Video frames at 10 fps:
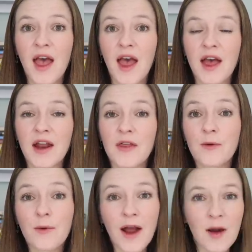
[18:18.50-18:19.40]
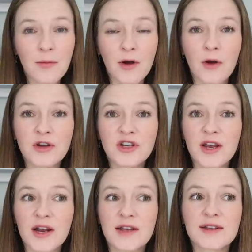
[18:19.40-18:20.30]
And in the RIE approach,
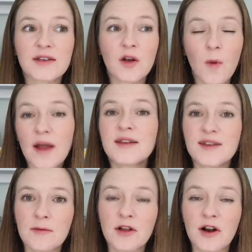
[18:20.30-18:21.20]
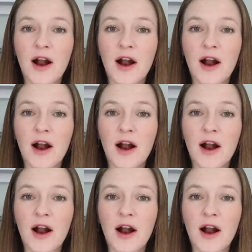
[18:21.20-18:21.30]
it is quite similar,